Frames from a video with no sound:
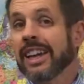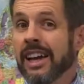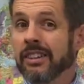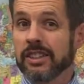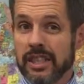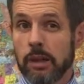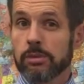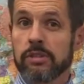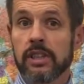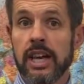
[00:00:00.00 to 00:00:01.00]
at other
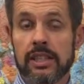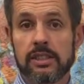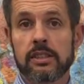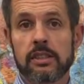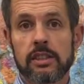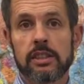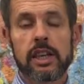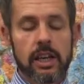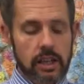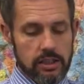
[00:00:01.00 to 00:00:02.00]
types of elasticity,
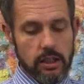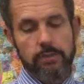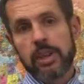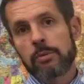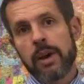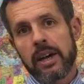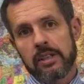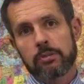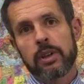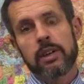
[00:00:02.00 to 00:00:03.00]
some that impact
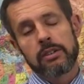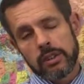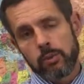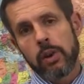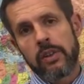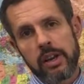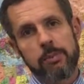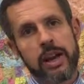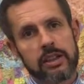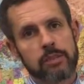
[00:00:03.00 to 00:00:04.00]
supply, or at least one that
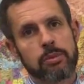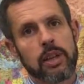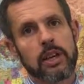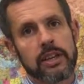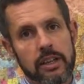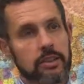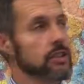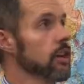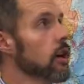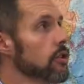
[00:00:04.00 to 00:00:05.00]
impacts supply, and others
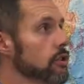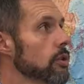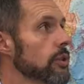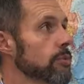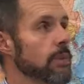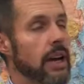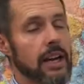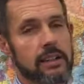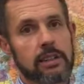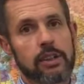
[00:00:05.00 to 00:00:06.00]
that also
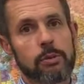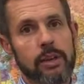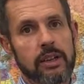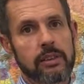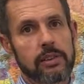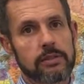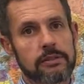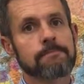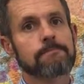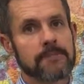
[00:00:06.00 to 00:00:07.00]
impact the demand curve.
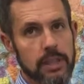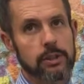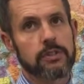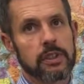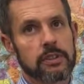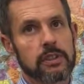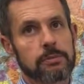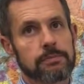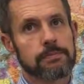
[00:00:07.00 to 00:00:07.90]
Thank you for listening.